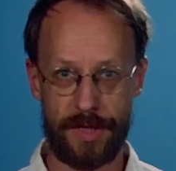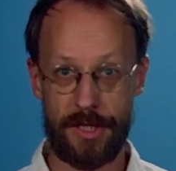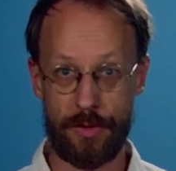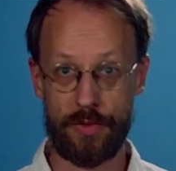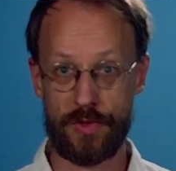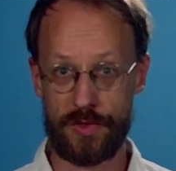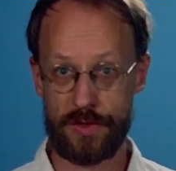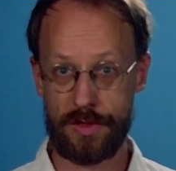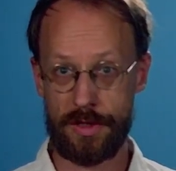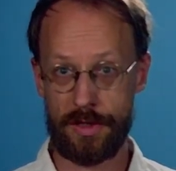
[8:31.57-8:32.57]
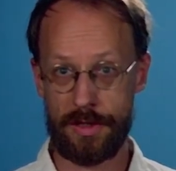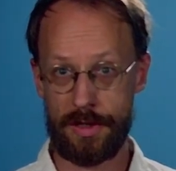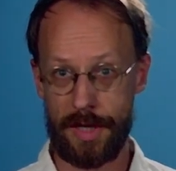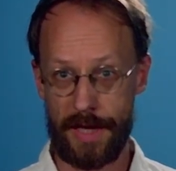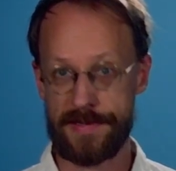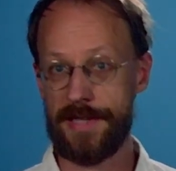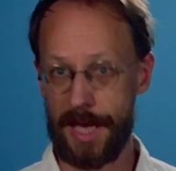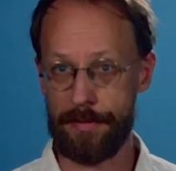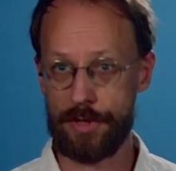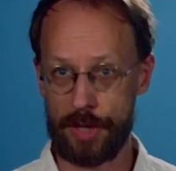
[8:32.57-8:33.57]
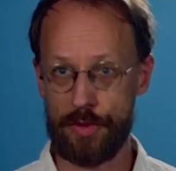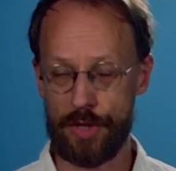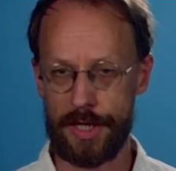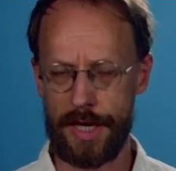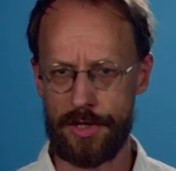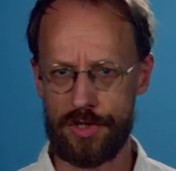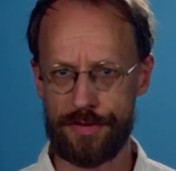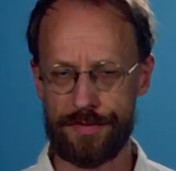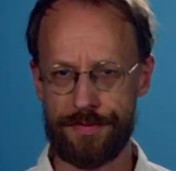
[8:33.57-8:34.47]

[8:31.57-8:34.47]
EU's STM communication.